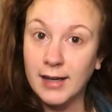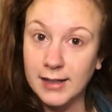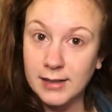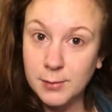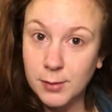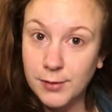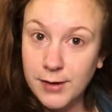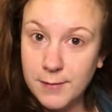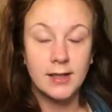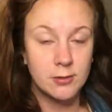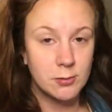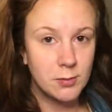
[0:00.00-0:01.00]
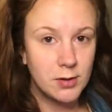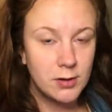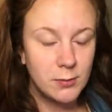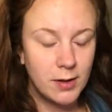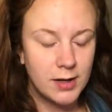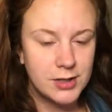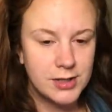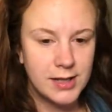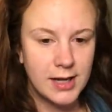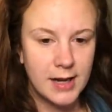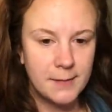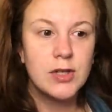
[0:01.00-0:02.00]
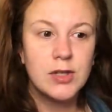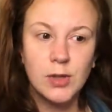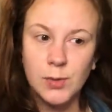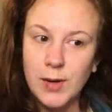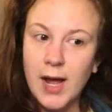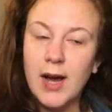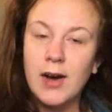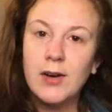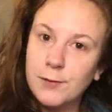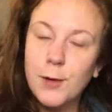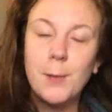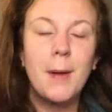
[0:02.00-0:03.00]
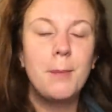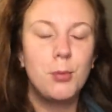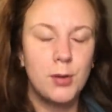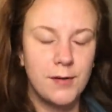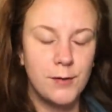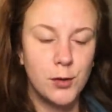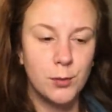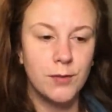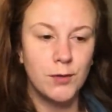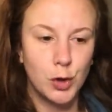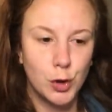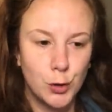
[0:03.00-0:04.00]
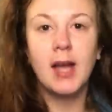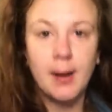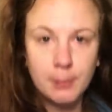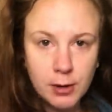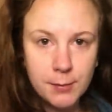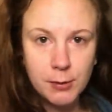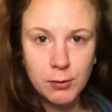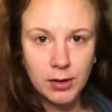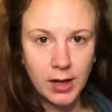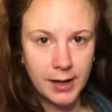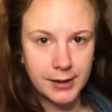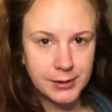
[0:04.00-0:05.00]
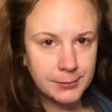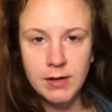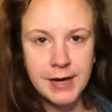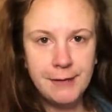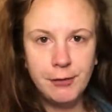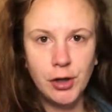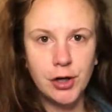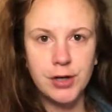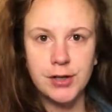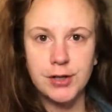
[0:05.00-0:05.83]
got the movie. That's what we're gonna watch today. So now for my preview review. I'm gonna be real honest. Never heard of